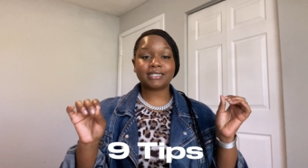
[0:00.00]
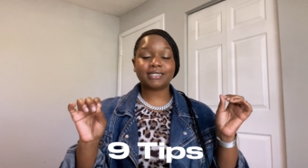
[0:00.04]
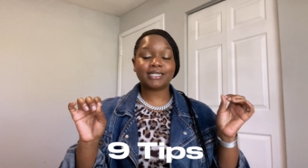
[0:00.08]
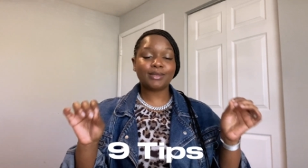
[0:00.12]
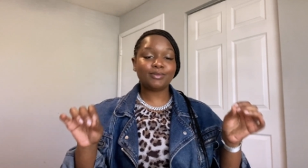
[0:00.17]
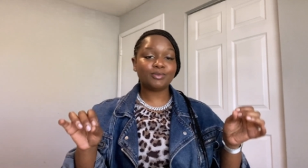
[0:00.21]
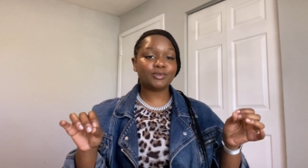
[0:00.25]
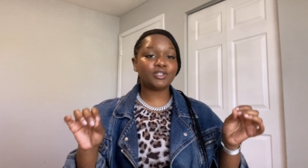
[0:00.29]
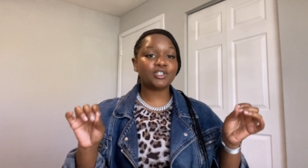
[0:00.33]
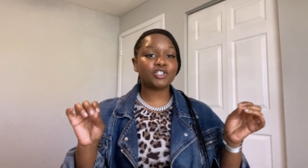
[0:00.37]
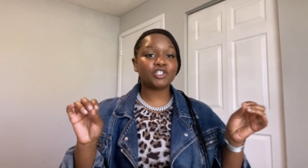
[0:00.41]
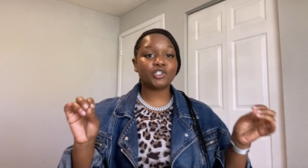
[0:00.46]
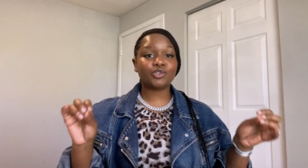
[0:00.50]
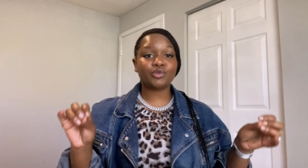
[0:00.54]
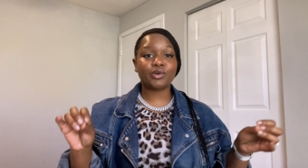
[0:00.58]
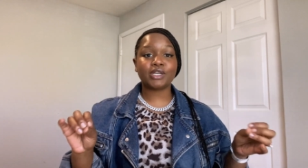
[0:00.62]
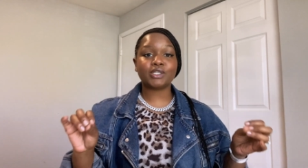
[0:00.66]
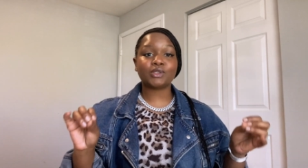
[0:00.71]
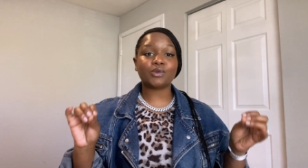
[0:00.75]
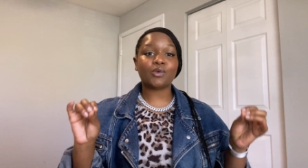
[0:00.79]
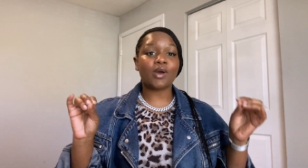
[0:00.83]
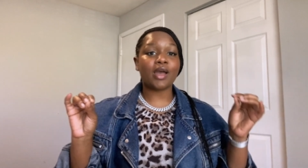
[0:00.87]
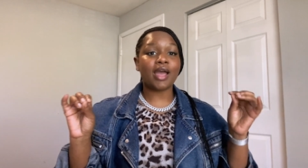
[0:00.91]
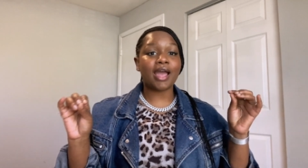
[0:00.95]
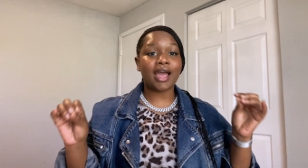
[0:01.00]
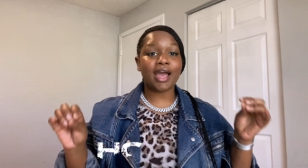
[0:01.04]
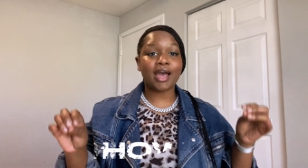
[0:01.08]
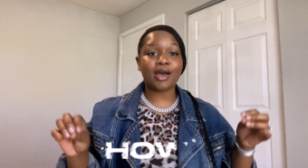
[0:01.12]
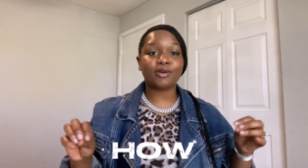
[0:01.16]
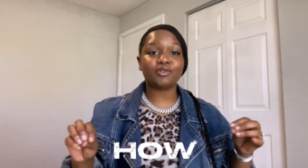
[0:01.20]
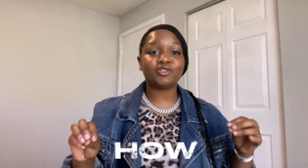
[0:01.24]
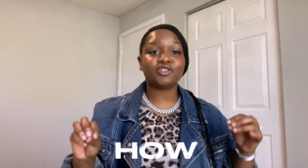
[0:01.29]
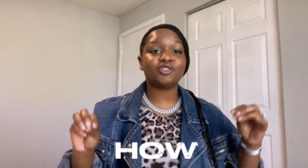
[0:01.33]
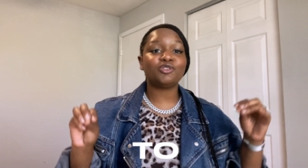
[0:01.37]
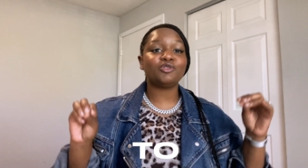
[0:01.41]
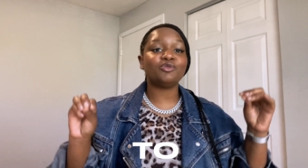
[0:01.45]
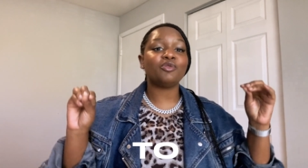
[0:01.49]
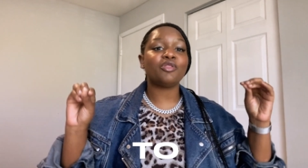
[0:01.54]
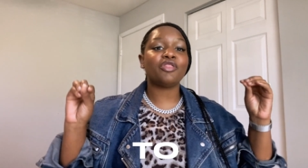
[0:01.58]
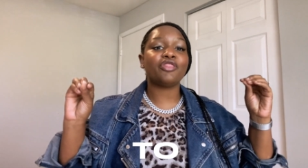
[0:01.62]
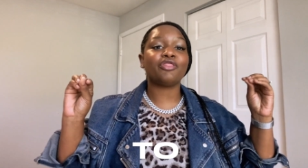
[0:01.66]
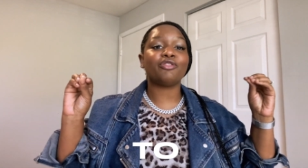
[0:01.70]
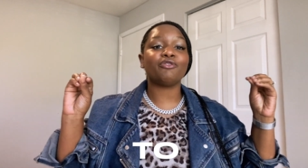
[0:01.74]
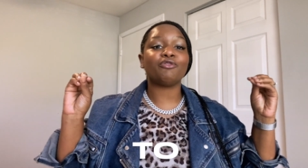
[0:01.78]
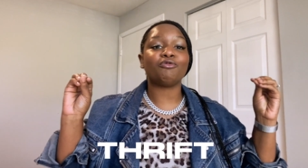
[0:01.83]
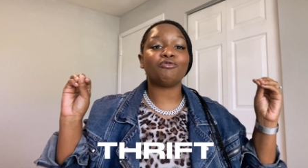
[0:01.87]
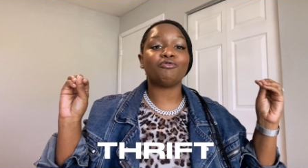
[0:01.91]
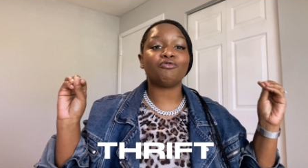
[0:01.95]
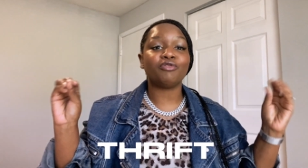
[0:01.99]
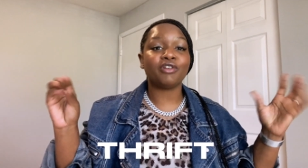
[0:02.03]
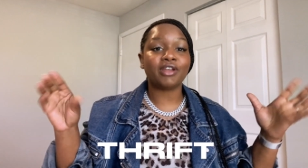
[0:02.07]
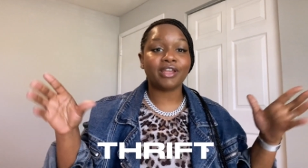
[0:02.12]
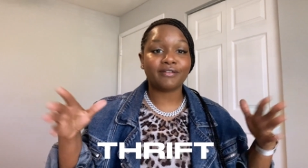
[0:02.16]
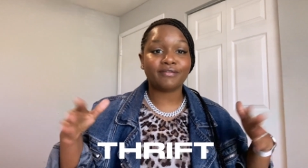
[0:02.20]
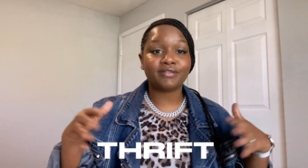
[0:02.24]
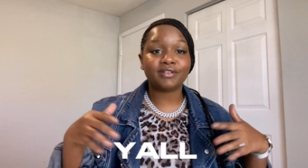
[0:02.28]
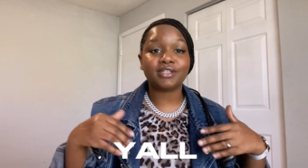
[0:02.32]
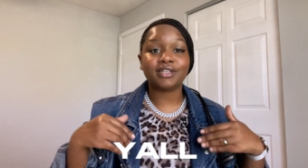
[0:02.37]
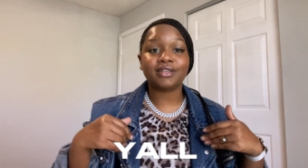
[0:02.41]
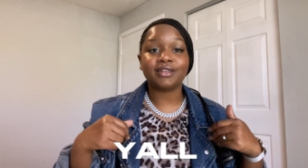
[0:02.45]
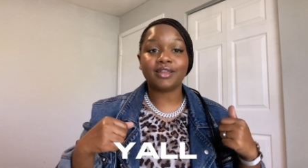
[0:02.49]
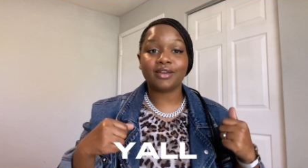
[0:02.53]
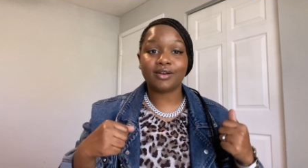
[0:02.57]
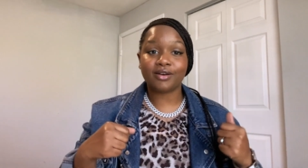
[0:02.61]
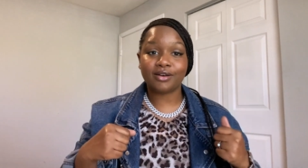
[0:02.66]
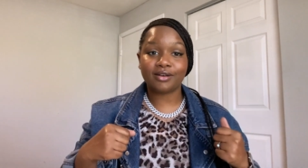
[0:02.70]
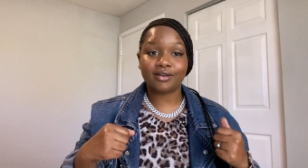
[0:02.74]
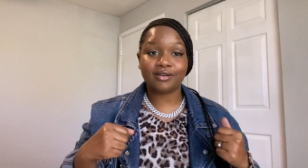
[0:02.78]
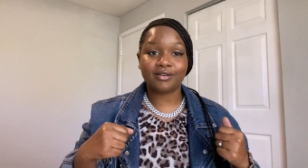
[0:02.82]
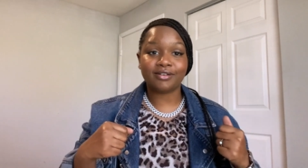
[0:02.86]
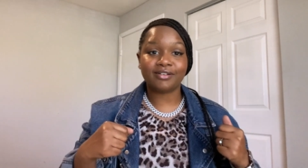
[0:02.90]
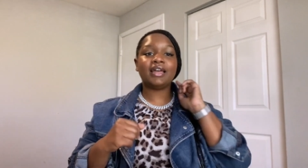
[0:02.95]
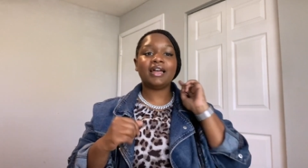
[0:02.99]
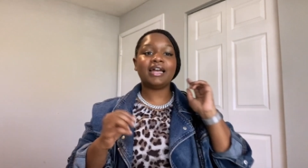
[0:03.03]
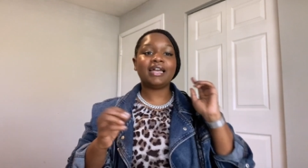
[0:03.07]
Tips and tricks on how to thrift, y'all.